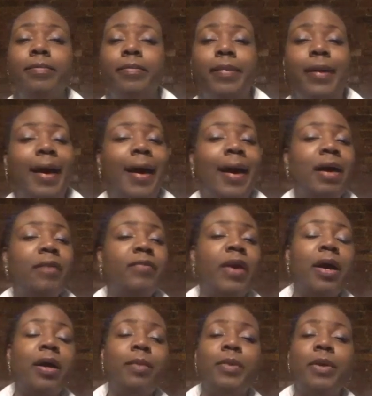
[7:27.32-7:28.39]
I've
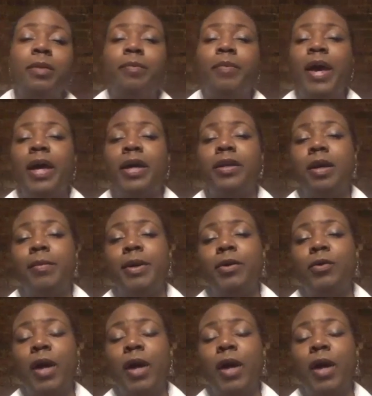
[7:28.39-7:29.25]
kind of been in pandemic.